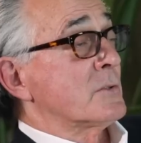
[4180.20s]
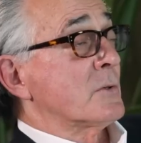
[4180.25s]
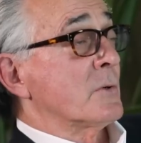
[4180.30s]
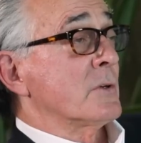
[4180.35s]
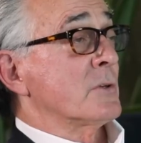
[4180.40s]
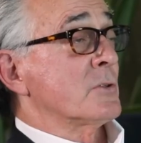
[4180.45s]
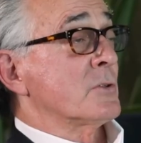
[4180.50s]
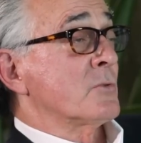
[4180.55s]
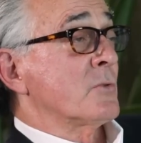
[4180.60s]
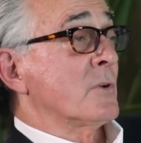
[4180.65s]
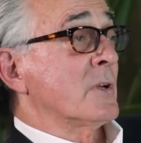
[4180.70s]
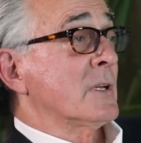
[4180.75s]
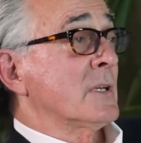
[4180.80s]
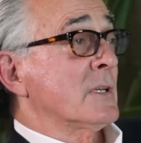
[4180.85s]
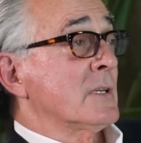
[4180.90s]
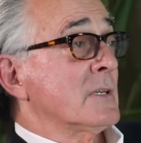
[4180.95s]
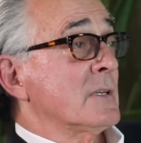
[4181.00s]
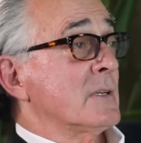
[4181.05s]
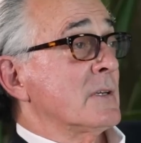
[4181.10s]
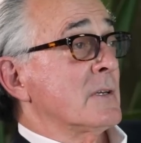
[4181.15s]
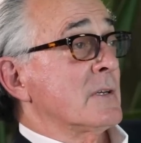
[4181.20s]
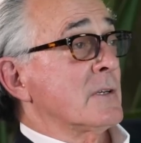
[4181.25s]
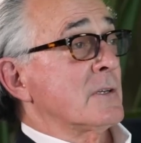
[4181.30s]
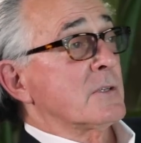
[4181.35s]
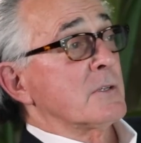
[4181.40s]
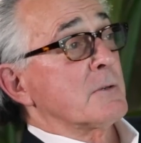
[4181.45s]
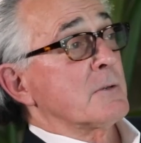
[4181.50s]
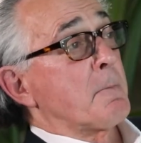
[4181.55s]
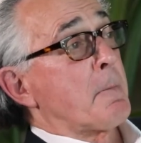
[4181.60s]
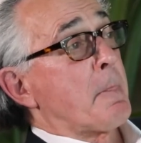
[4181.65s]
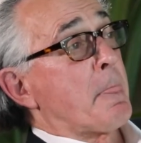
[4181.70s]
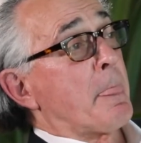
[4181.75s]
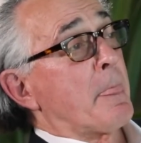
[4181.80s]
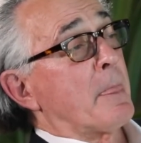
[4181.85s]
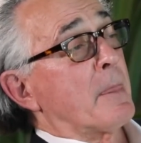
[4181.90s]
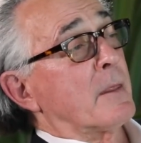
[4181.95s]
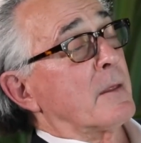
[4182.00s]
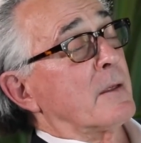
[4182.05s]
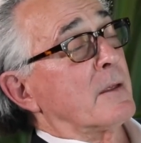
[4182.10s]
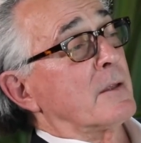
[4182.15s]
story is running, and
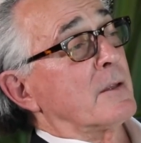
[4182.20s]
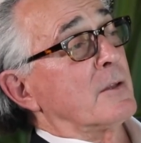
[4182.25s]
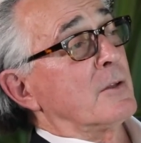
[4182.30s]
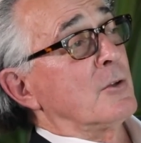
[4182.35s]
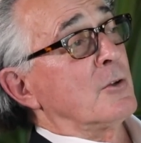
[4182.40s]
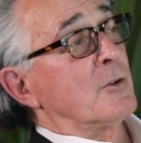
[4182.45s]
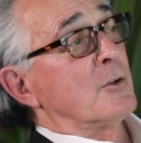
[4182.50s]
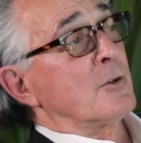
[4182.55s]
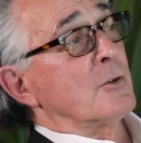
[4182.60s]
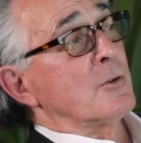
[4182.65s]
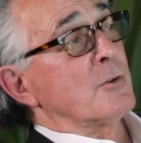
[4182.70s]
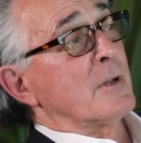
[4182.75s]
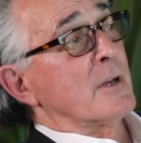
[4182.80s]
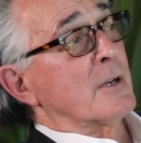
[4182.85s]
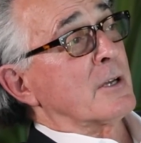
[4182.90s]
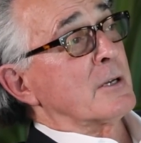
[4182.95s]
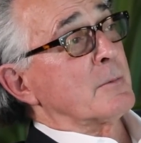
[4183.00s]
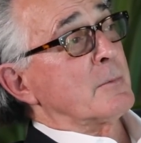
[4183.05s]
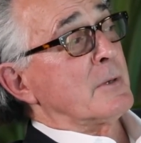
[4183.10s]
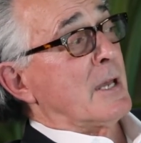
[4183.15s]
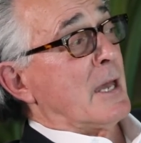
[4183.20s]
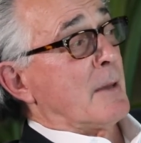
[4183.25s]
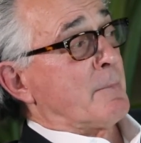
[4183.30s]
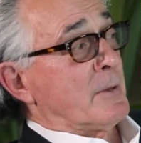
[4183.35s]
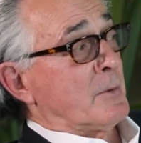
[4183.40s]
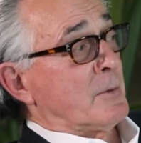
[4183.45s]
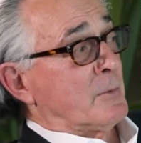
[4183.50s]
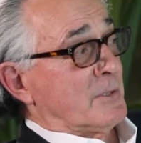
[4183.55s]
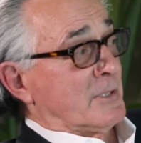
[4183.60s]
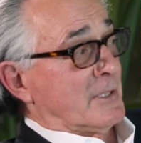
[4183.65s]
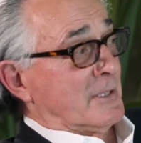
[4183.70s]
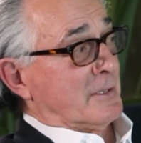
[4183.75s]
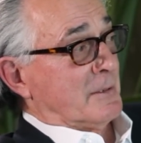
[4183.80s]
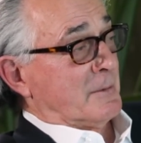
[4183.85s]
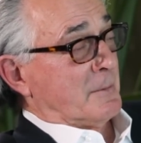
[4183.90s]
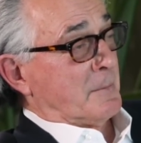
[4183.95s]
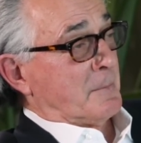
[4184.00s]
you're not going to be happy with it.